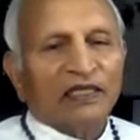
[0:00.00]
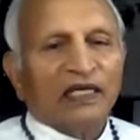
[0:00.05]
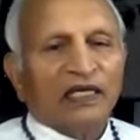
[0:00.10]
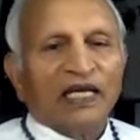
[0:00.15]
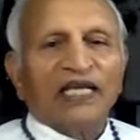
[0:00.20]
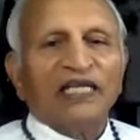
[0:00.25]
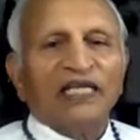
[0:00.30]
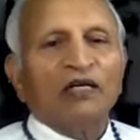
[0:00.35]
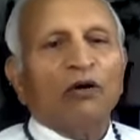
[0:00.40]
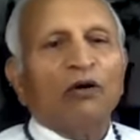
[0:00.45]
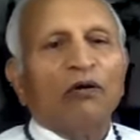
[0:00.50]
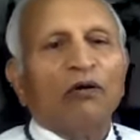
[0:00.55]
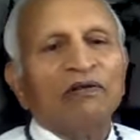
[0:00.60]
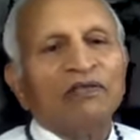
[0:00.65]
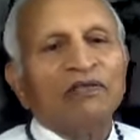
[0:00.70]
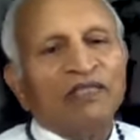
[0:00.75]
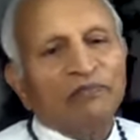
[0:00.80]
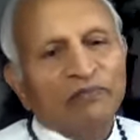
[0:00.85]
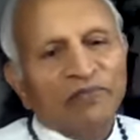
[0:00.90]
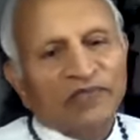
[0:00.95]
and all
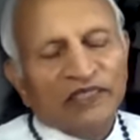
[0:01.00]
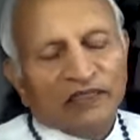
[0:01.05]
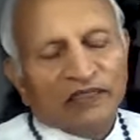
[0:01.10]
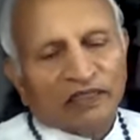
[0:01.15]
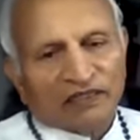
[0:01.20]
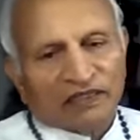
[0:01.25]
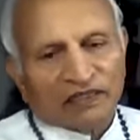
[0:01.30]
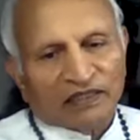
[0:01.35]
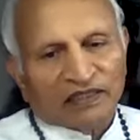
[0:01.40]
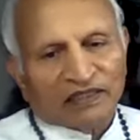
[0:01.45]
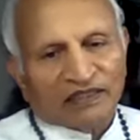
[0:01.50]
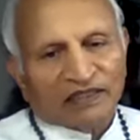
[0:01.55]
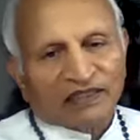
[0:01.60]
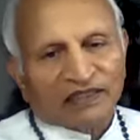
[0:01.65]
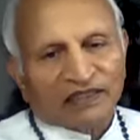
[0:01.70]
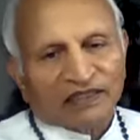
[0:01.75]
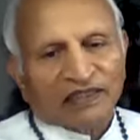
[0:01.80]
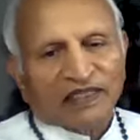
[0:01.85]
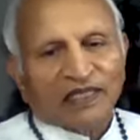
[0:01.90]
the miseries,